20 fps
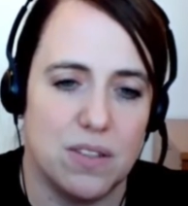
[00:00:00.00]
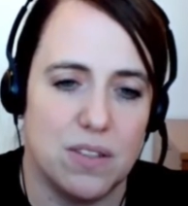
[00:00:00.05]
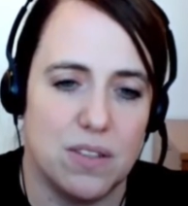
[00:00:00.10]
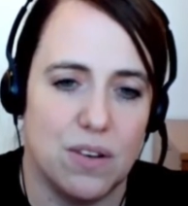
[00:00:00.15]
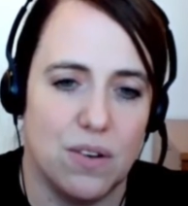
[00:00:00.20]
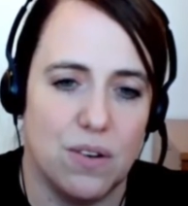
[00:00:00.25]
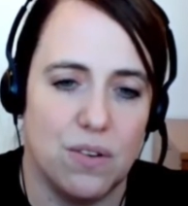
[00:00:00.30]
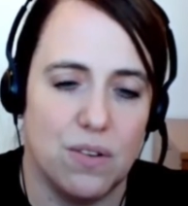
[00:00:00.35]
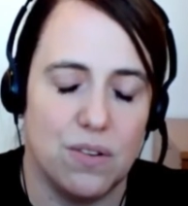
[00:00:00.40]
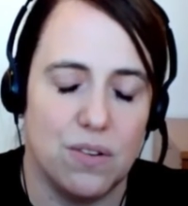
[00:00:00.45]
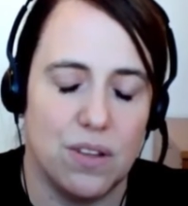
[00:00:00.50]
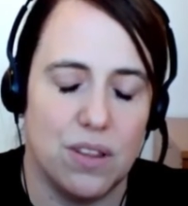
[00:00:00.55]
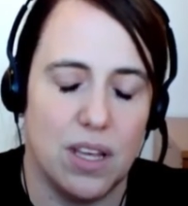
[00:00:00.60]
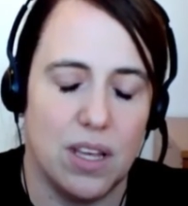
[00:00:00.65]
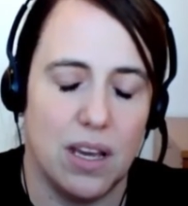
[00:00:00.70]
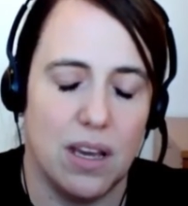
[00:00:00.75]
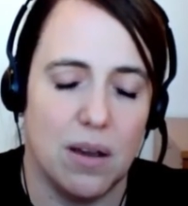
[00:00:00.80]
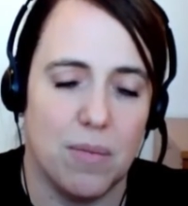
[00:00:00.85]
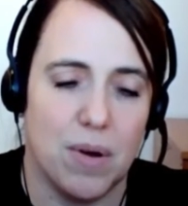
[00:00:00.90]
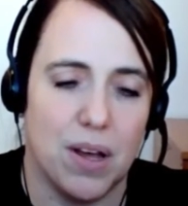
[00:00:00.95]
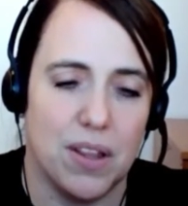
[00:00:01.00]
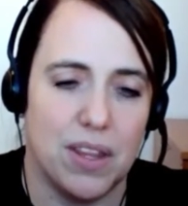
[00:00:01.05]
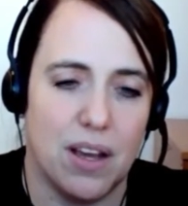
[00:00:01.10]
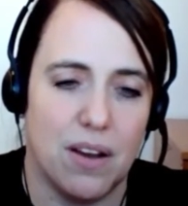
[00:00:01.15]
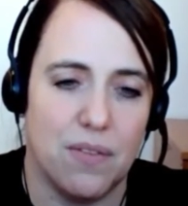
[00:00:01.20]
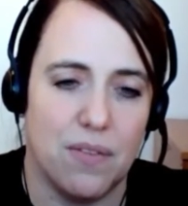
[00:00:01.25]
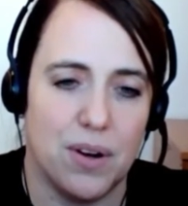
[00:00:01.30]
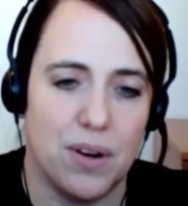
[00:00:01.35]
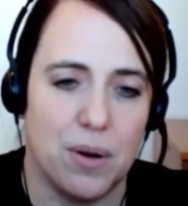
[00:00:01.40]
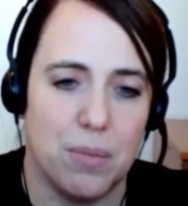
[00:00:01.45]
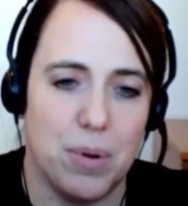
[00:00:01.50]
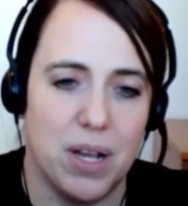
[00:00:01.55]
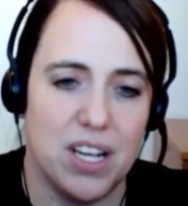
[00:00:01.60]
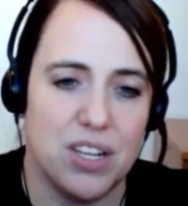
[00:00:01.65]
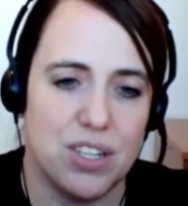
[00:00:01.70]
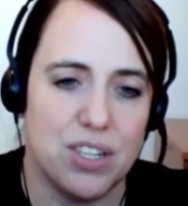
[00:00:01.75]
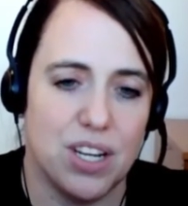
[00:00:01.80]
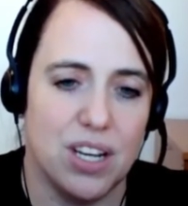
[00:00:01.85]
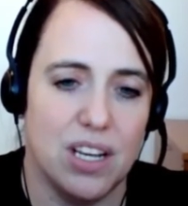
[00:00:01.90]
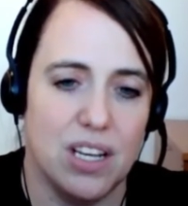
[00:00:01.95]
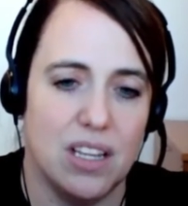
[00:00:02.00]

So thinking about that for your patient.